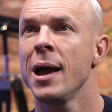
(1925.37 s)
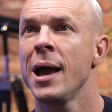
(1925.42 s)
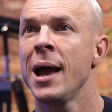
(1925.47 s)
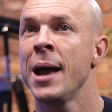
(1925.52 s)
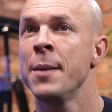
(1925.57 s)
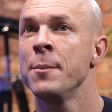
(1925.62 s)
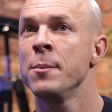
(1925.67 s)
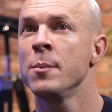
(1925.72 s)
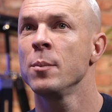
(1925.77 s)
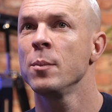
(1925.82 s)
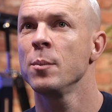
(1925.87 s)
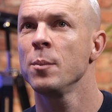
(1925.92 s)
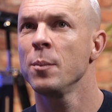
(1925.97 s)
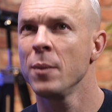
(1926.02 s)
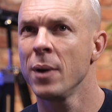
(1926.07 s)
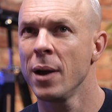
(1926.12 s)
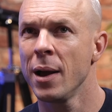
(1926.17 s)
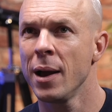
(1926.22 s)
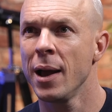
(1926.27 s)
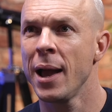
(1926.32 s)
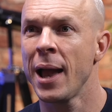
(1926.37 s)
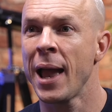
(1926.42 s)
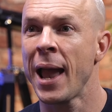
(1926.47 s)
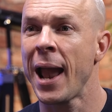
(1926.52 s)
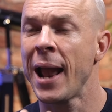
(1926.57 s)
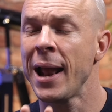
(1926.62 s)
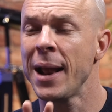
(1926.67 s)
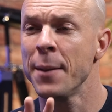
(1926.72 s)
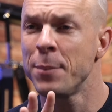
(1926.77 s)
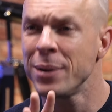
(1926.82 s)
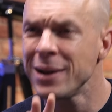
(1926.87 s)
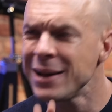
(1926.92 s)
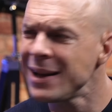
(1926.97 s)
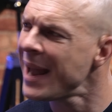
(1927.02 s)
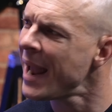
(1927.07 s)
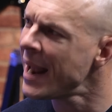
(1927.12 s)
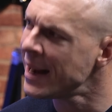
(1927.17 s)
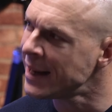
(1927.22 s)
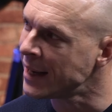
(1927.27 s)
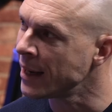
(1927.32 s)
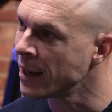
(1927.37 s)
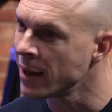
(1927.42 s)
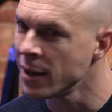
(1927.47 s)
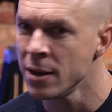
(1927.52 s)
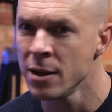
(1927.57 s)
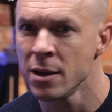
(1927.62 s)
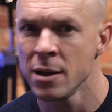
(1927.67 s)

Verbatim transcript: um, planning.